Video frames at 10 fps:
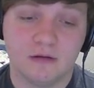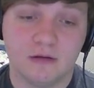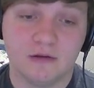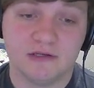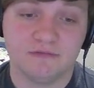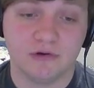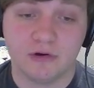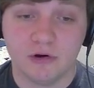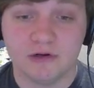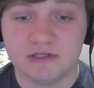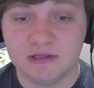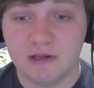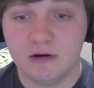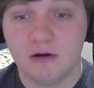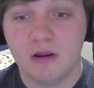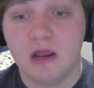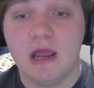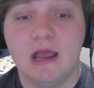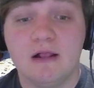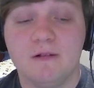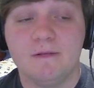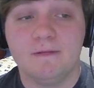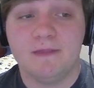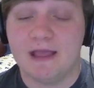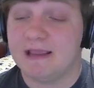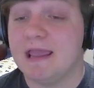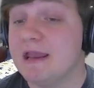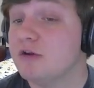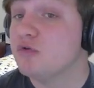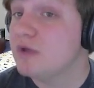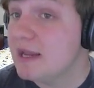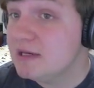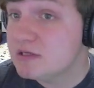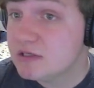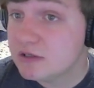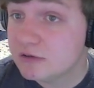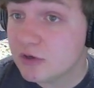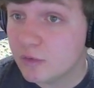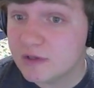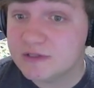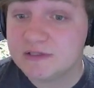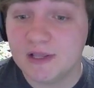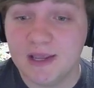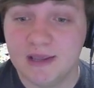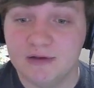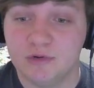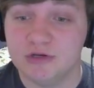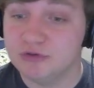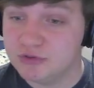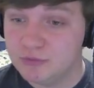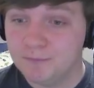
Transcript: different cards in there that can create tokens, and when you do,